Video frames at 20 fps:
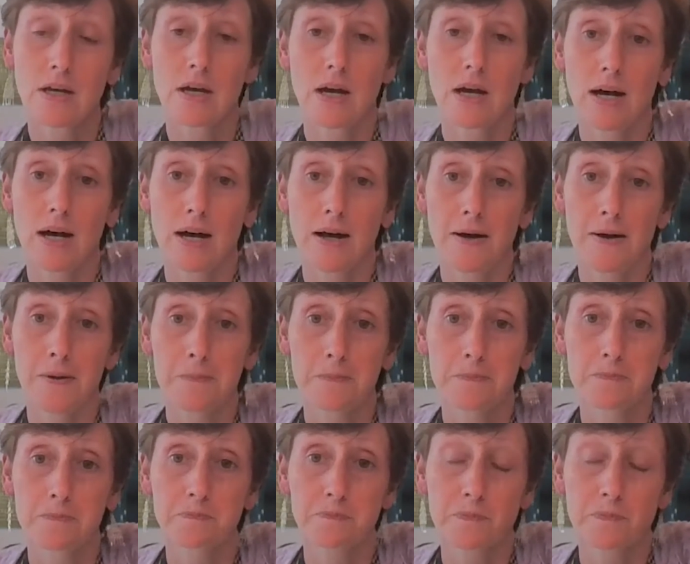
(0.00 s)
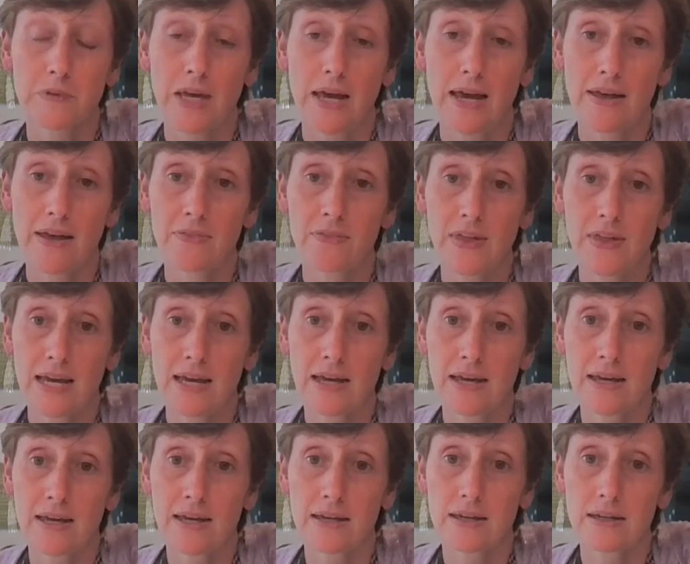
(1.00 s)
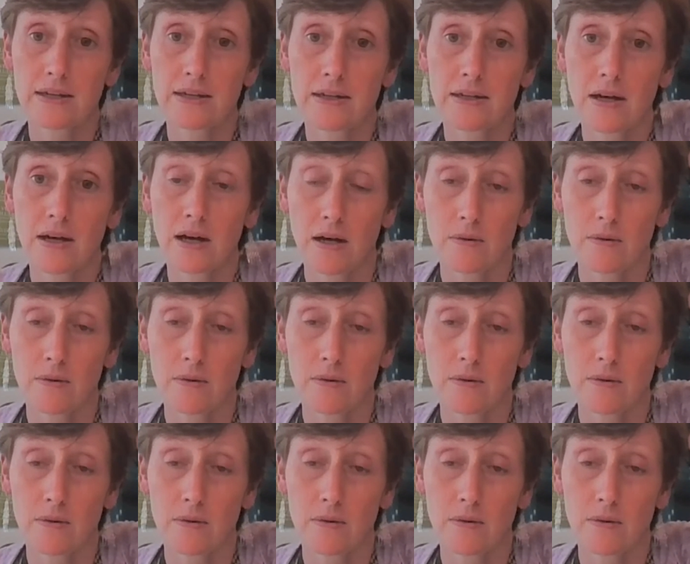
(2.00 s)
And they,